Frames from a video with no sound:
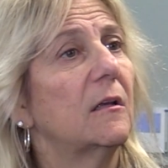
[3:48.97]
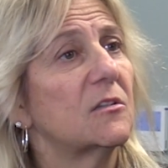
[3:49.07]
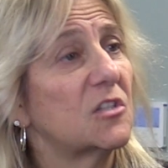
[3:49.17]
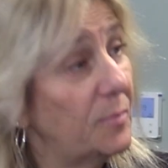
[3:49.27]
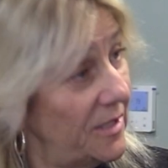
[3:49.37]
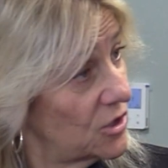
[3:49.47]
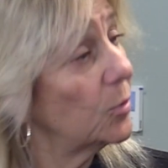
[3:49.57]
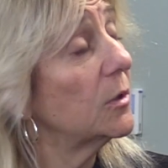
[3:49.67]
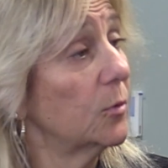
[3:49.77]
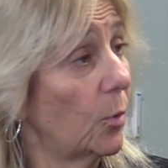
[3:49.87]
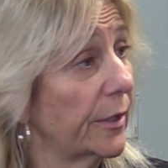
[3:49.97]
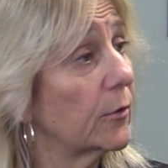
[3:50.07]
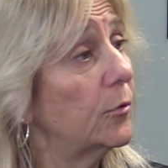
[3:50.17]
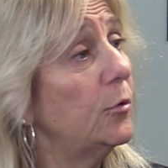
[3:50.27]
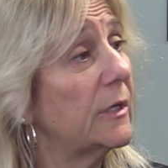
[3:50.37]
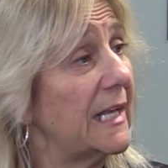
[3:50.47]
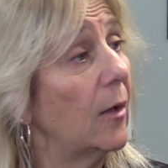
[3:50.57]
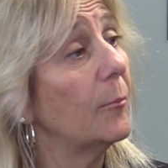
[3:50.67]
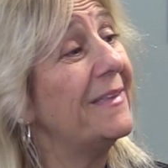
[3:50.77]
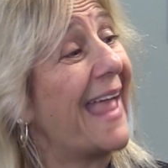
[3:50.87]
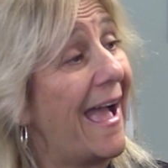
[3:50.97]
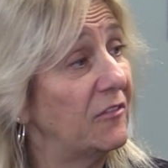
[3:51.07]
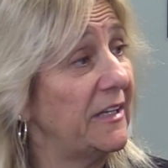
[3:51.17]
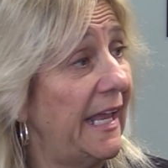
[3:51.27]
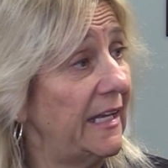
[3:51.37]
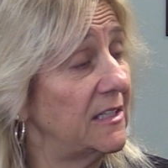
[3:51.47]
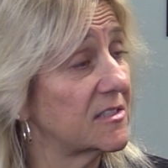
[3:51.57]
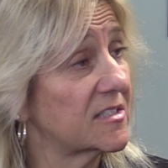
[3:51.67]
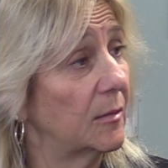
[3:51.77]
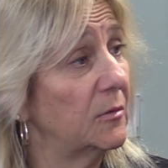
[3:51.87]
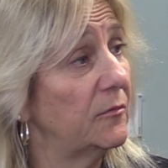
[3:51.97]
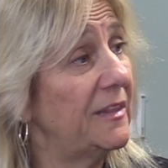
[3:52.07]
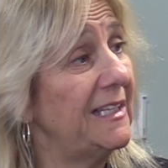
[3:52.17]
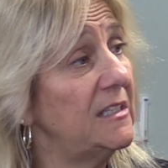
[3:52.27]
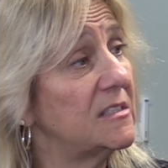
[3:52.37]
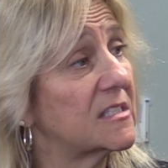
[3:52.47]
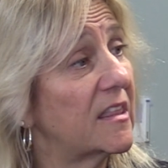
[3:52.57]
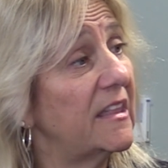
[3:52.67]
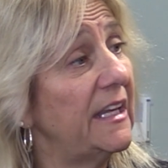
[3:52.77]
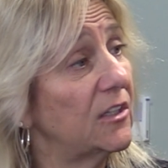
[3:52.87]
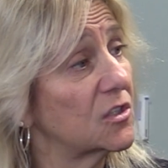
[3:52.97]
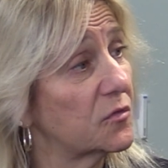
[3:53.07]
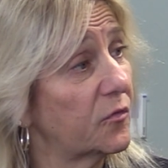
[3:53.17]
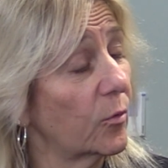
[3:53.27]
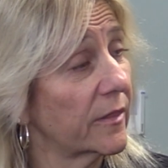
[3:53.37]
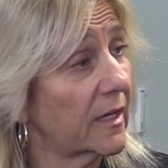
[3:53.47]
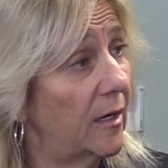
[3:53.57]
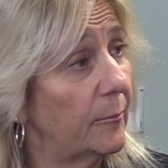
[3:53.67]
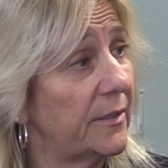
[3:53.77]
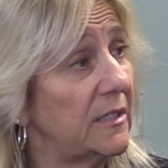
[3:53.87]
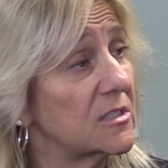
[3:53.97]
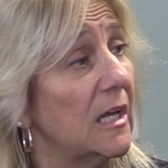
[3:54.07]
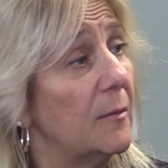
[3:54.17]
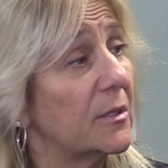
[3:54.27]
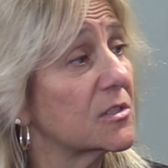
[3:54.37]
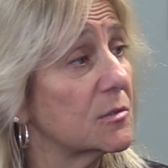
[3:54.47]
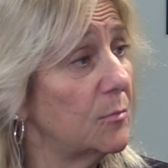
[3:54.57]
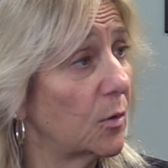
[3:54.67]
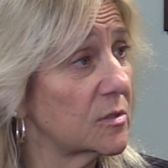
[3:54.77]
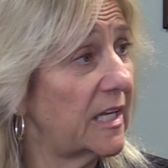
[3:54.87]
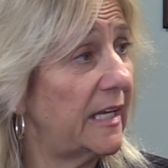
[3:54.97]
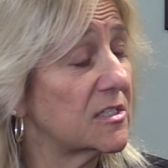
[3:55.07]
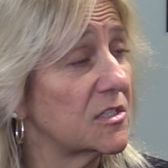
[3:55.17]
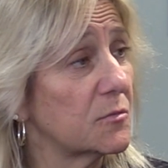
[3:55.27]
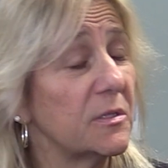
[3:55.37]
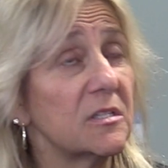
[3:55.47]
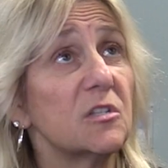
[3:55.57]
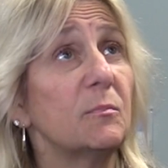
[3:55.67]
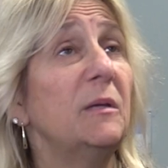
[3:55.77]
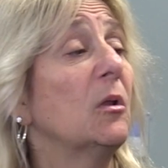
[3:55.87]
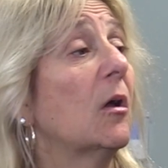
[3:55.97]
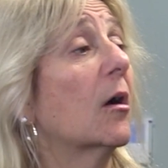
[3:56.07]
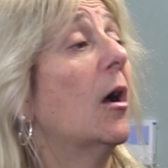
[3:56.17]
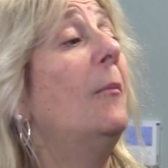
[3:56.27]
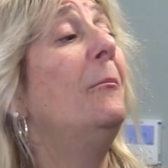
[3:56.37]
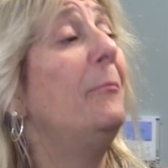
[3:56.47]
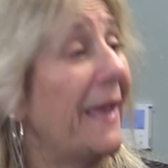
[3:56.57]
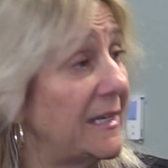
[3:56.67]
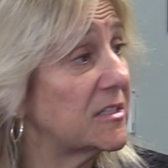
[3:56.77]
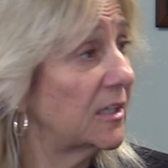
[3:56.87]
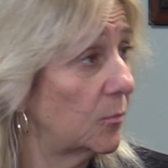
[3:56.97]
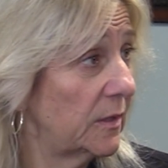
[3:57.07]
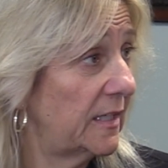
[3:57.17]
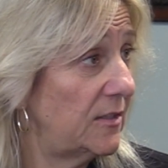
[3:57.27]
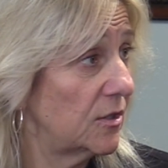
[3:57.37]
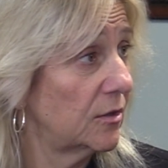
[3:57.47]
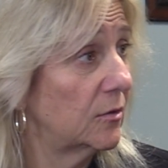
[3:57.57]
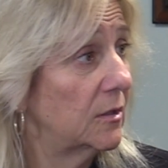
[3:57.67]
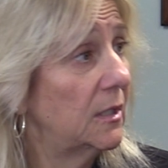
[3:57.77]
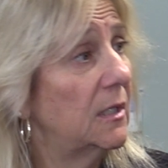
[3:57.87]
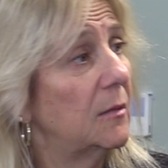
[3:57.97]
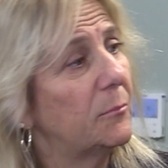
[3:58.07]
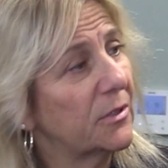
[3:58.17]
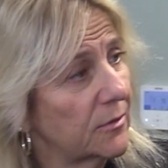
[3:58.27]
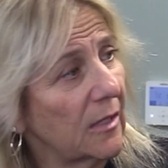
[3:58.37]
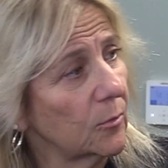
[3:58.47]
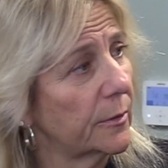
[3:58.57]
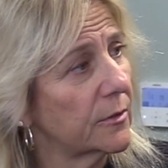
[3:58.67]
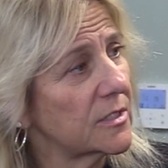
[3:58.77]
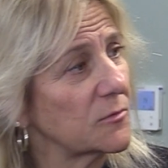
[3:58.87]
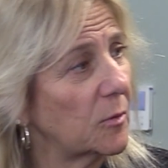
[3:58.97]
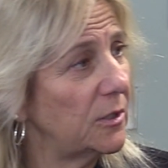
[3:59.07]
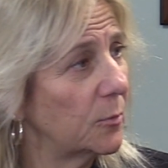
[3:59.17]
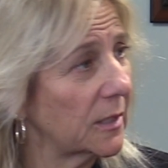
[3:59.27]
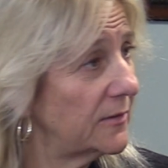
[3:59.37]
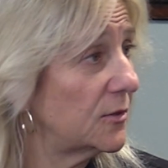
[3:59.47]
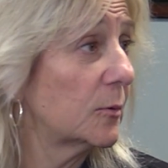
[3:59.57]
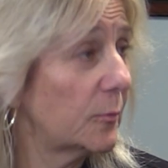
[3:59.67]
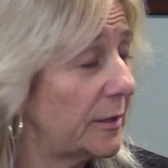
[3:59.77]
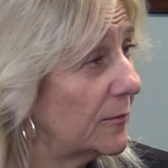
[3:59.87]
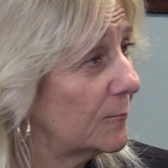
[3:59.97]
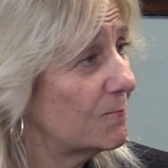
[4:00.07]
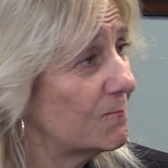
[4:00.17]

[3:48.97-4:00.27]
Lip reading: Speak to a lawyer who can help navigate some of these things for the companies, because in most cases, business people are amazing at what they do, but they're not lawyers. That's what you and I do, what we do.